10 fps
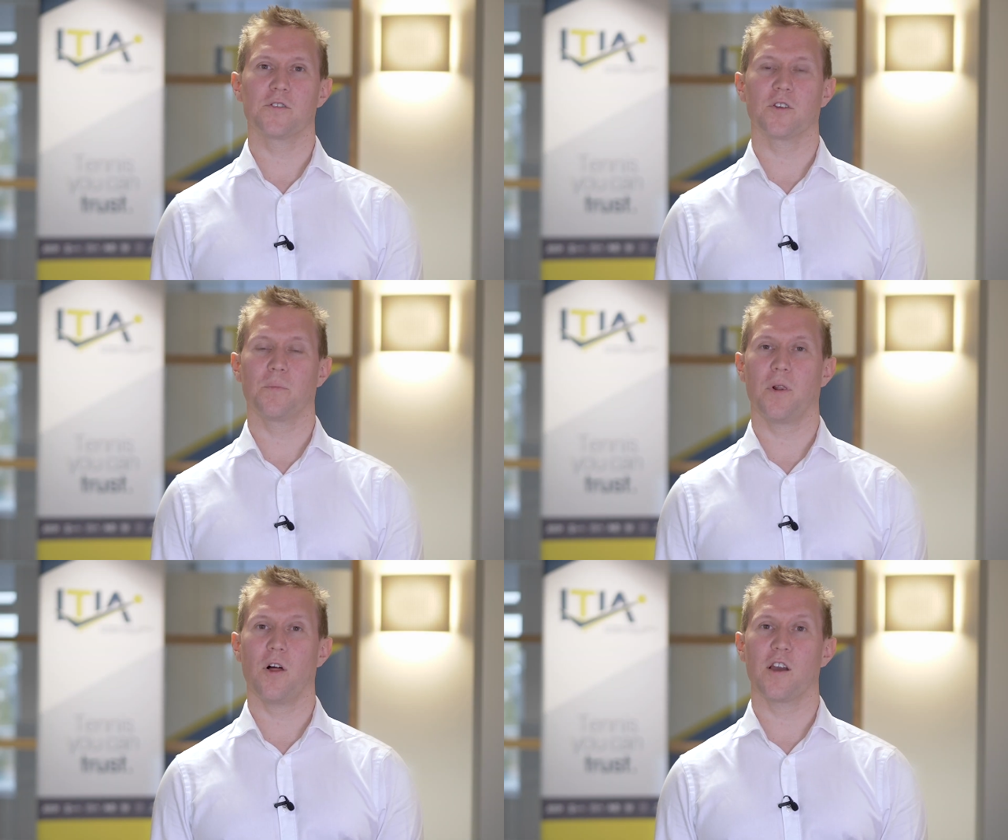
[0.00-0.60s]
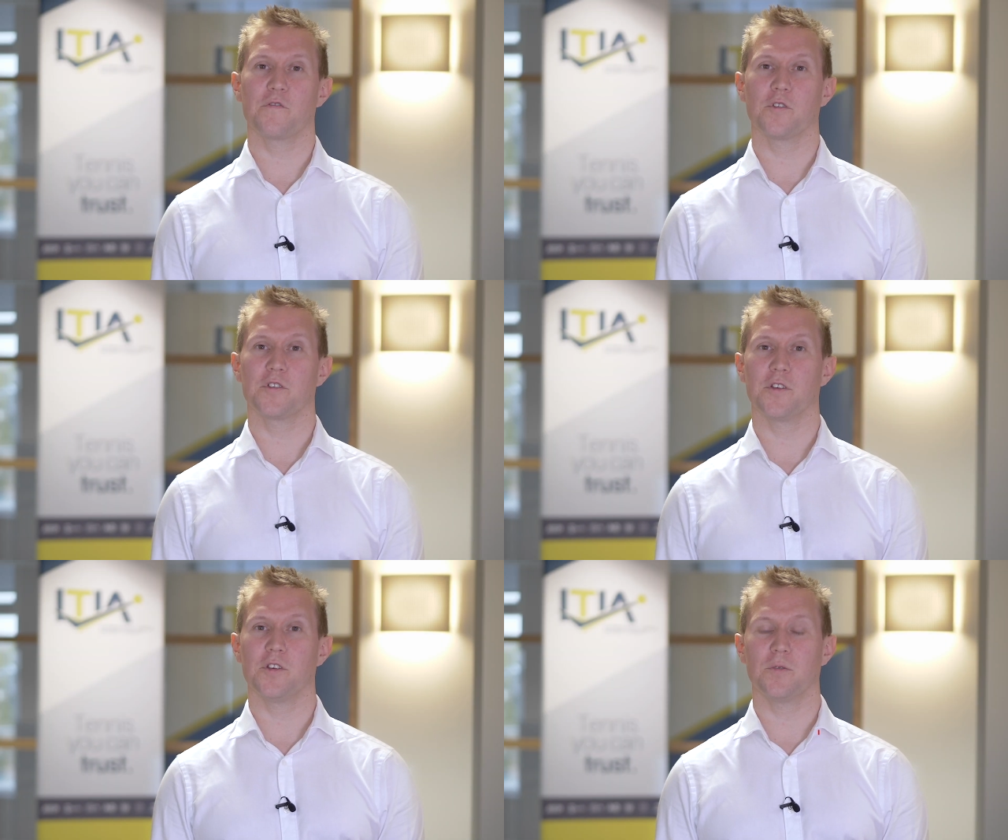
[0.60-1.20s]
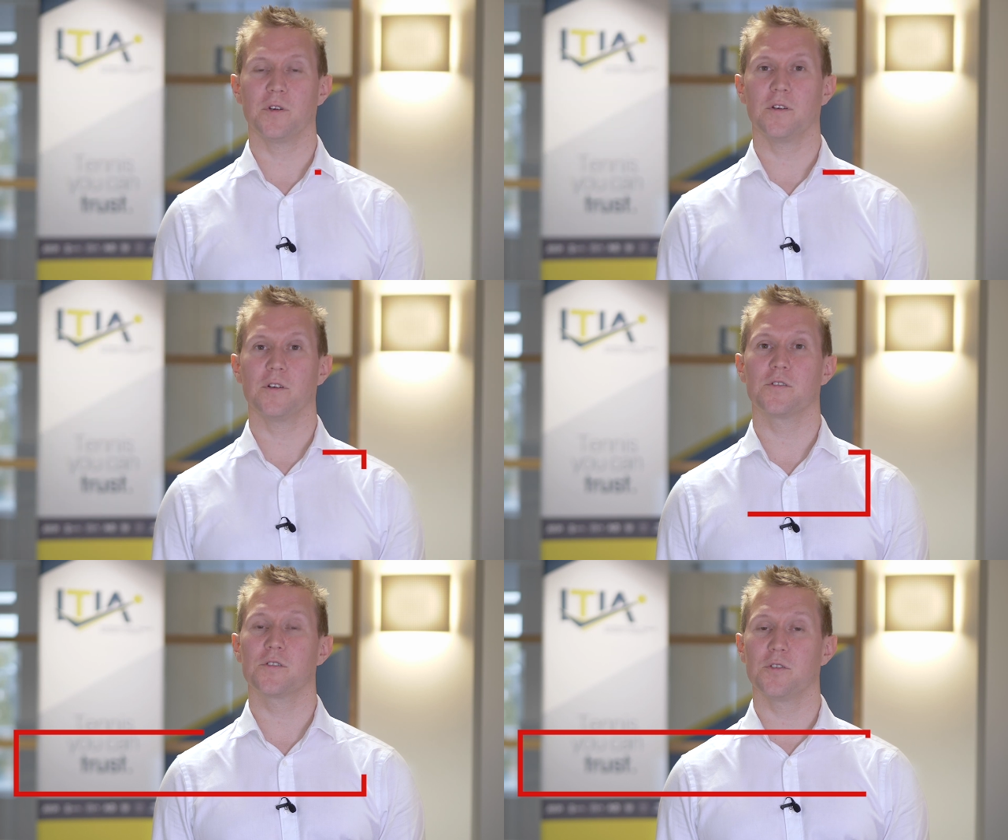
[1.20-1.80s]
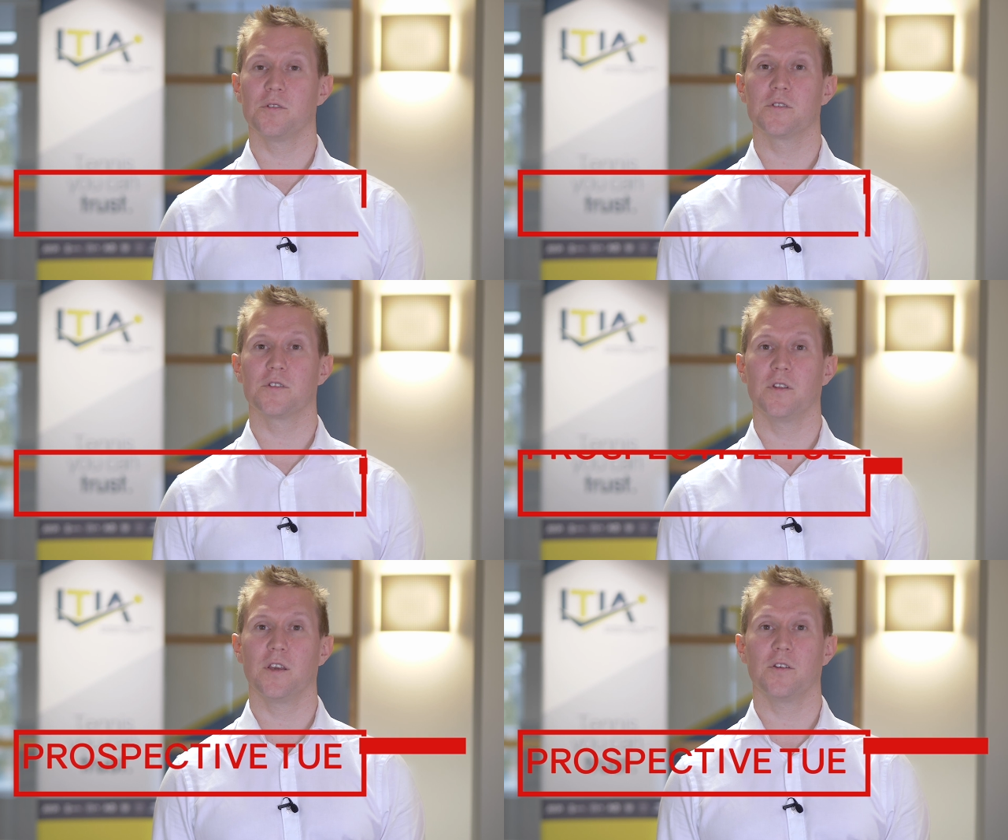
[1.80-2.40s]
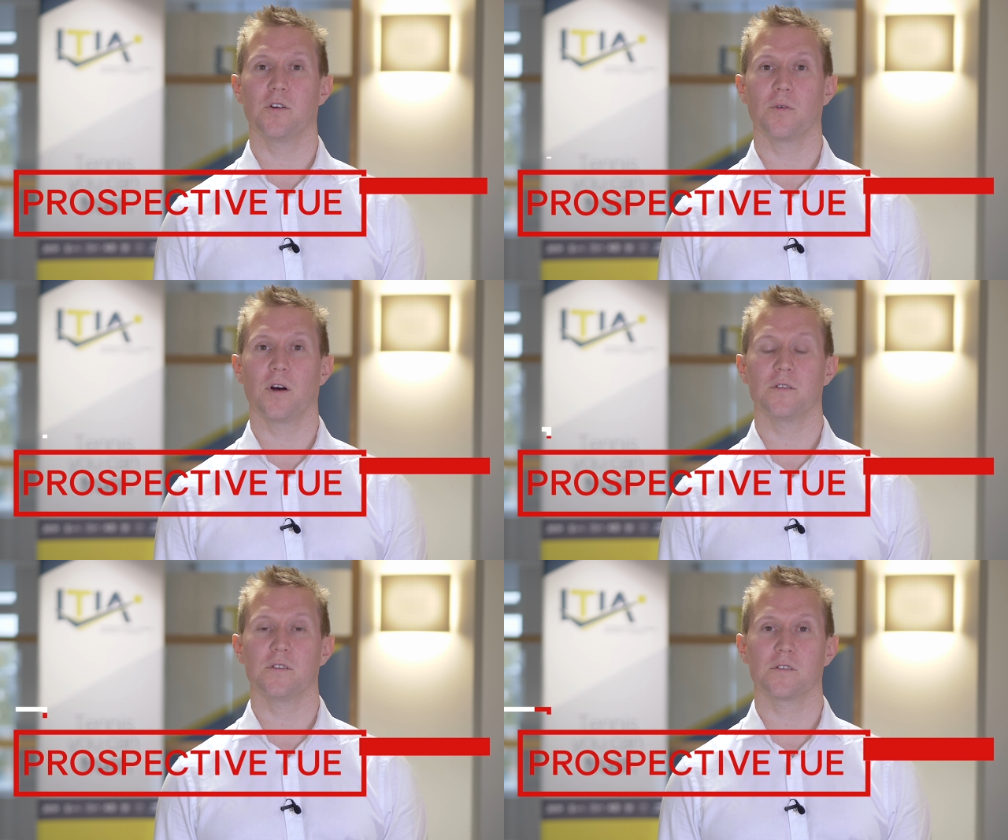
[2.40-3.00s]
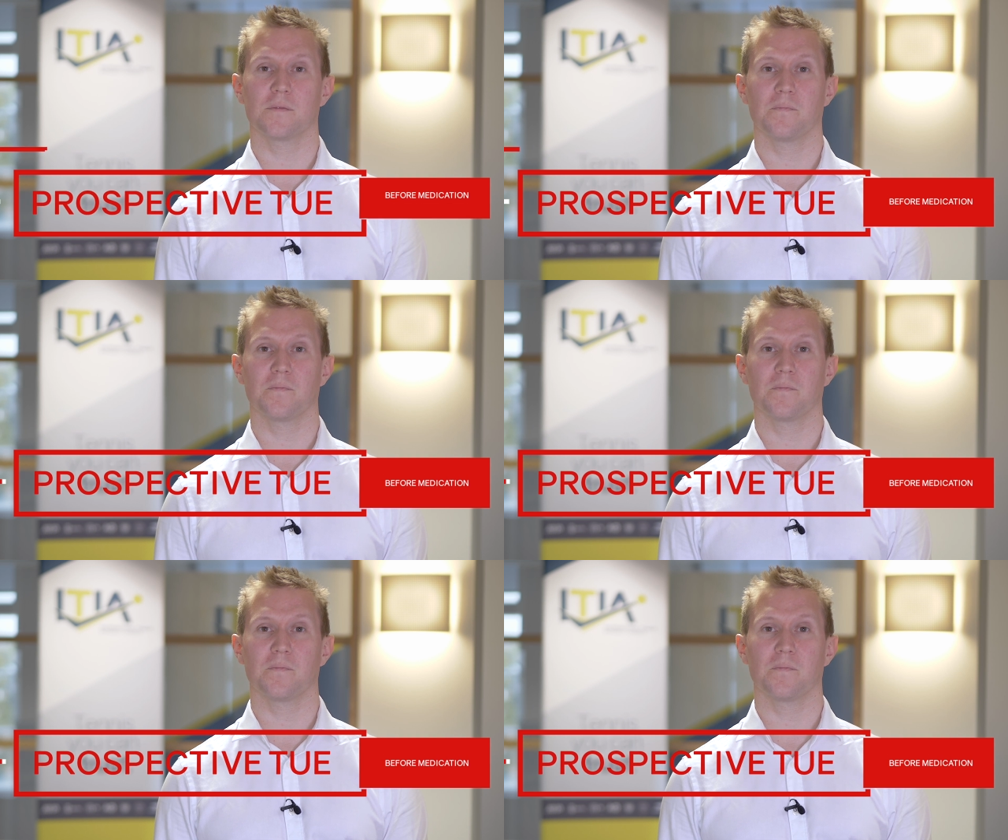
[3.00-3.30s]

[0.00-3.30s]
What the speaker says: should apply for a TUE as soon as the need arises.